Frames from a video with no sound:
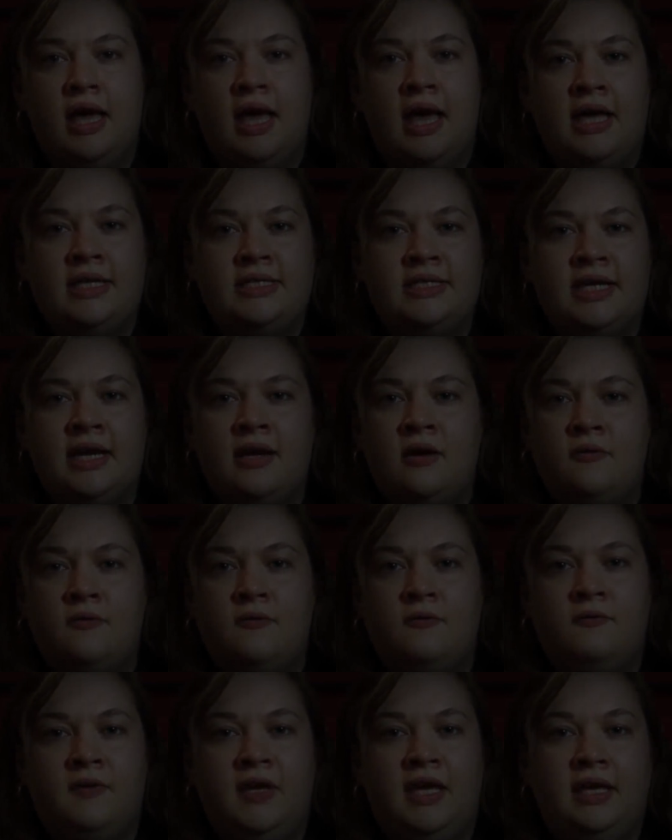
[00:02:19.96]
And our
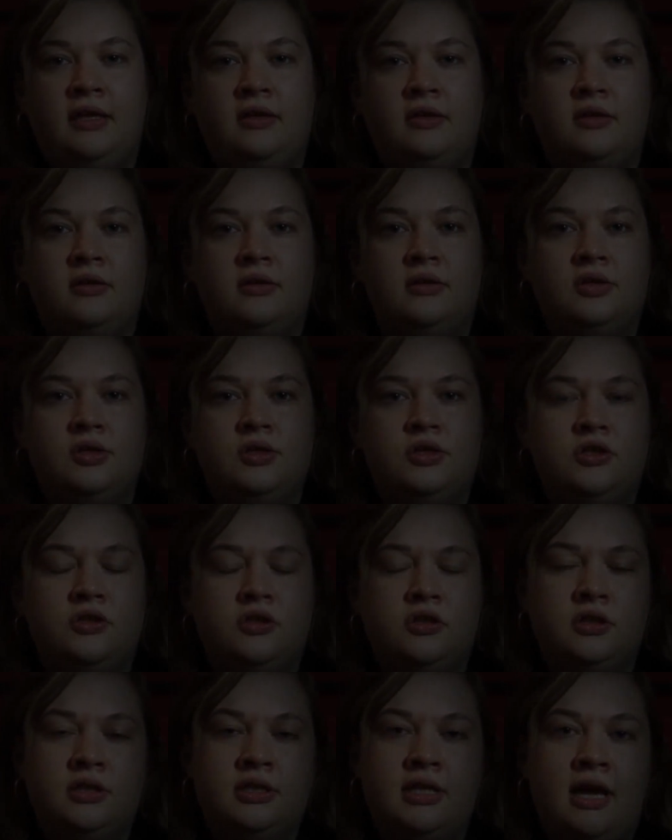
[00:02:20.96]
feet
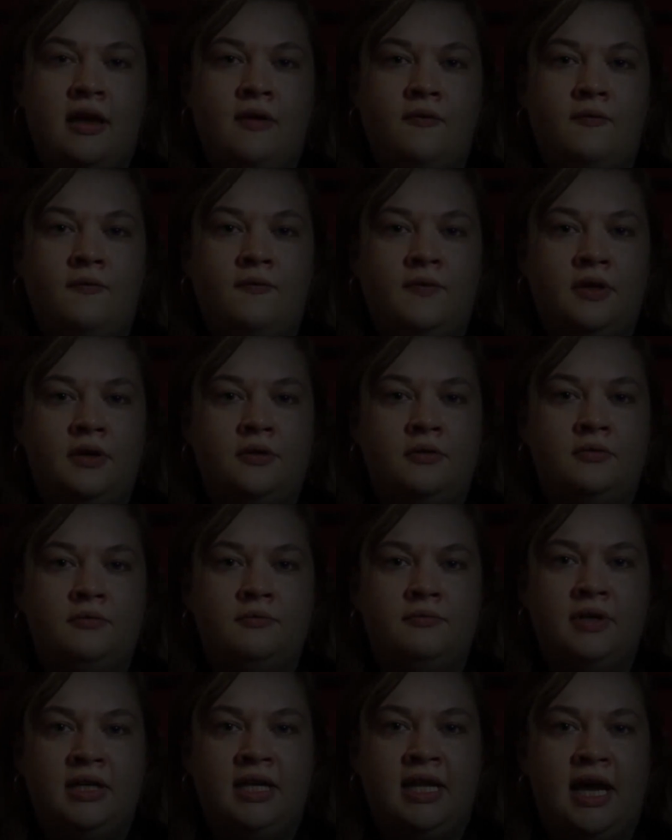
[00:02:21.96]
should now feel
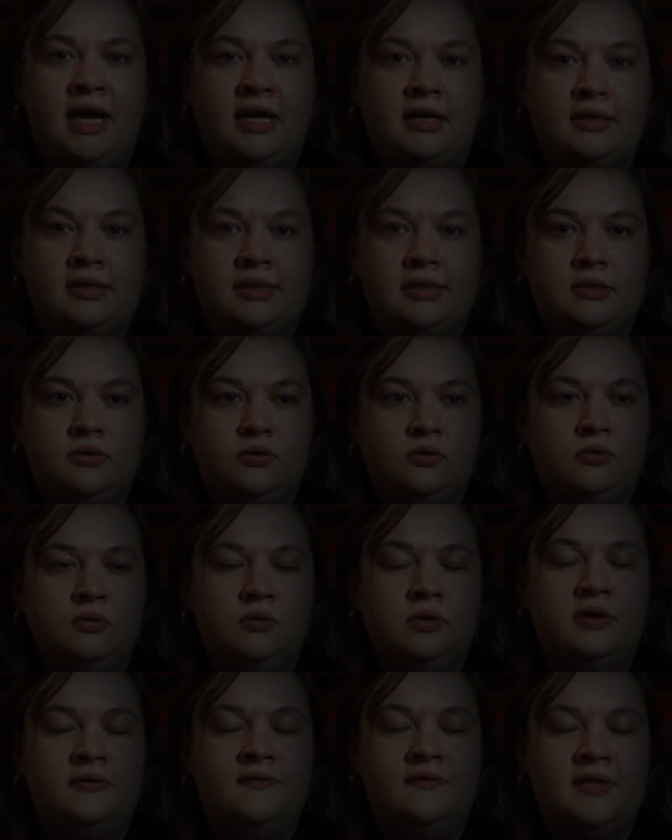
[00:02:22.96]
relaxed.
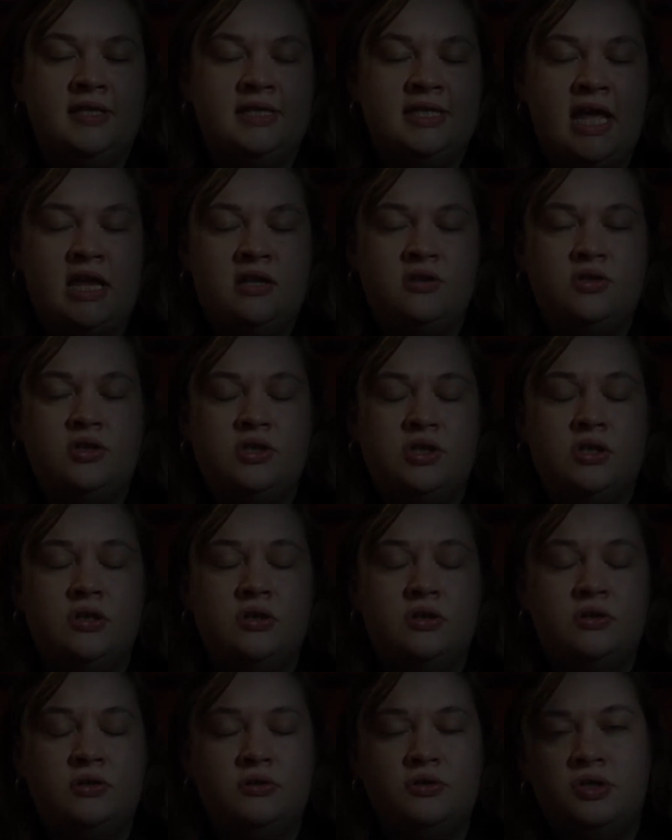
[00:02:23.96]
All of the
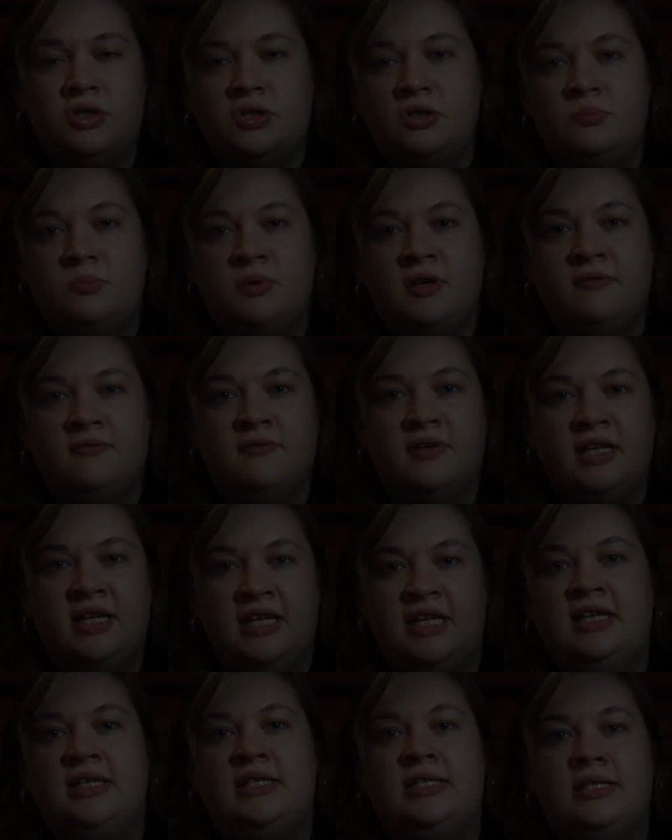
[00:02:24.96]
tension should be
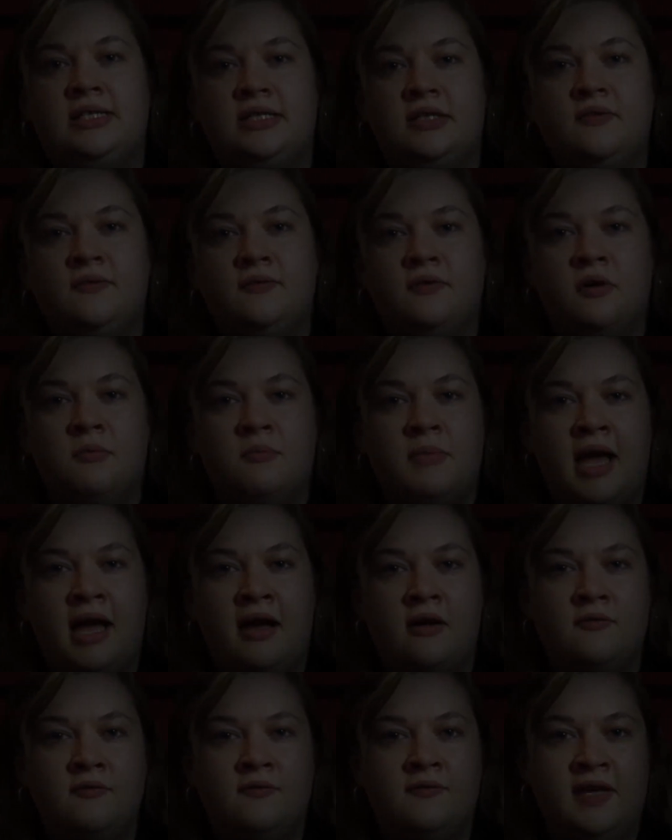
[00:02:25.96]
released from
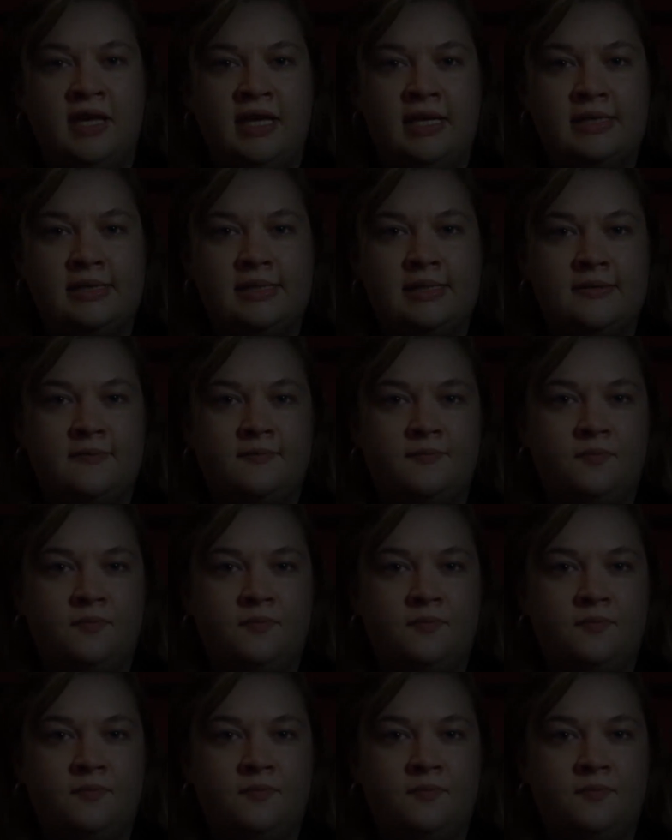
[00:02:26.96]
our feet.